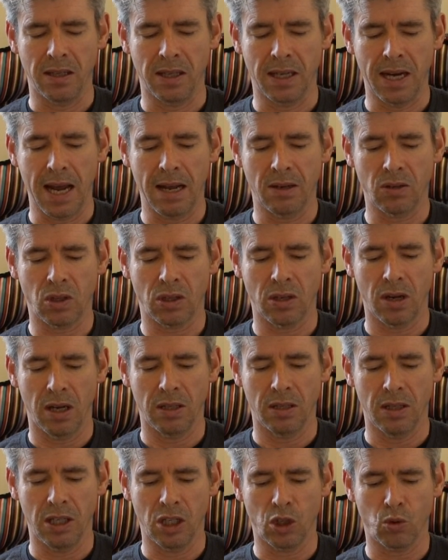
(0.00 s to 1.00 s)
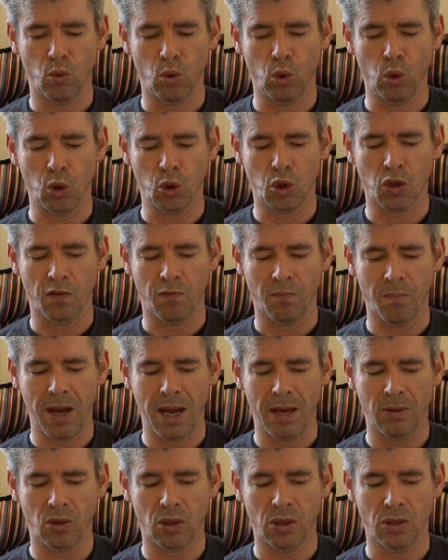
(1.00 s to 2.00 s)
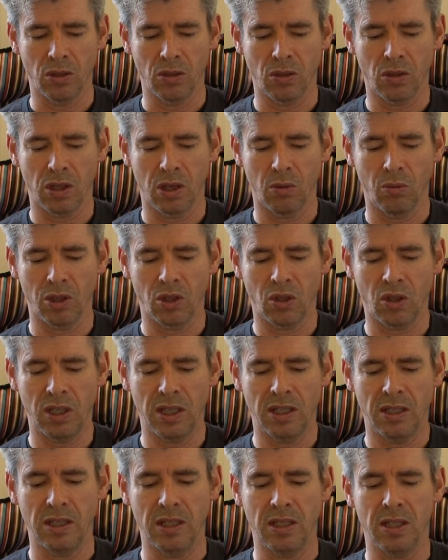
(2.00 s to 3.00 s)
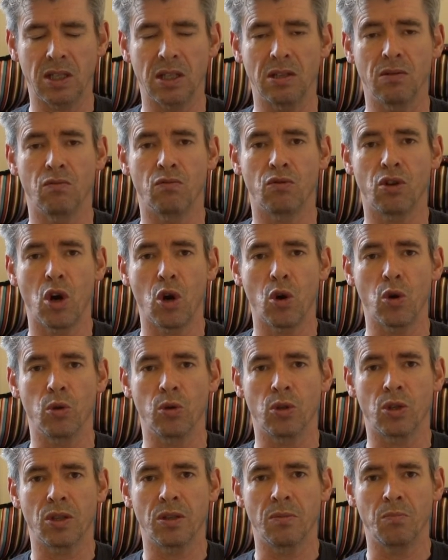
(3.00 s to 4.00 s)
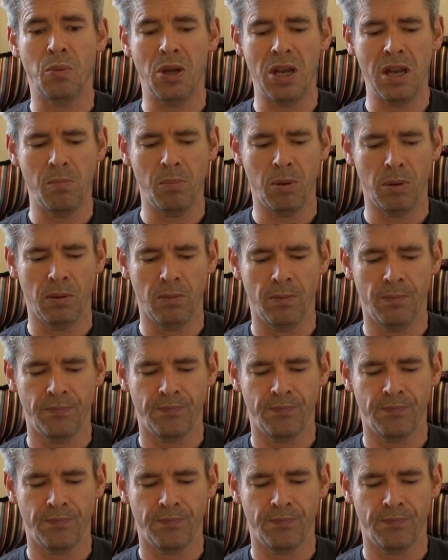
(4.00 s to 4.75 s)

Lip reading: that outside these walls of mountains there were cities and roads and people.